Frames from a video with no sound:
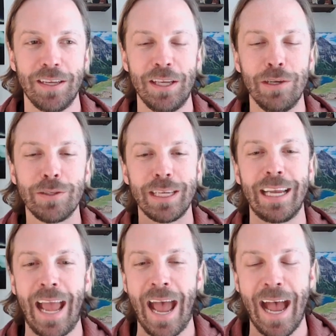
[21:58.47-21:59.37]
using
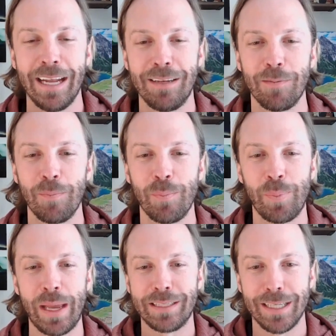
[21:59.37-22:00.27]
an ad
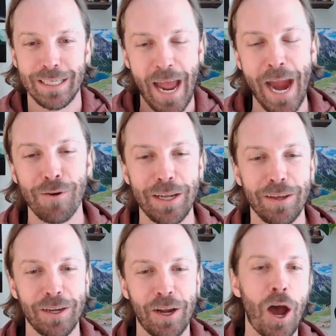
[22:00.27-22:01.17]
based entirely
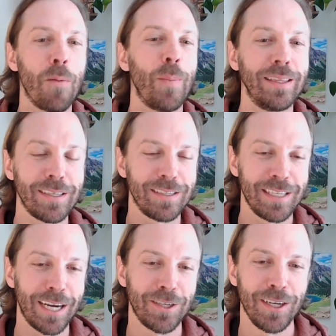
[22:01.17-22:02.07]
on the comment
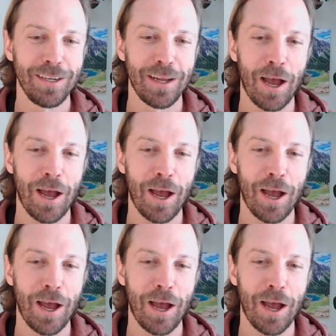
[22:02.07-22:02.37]
section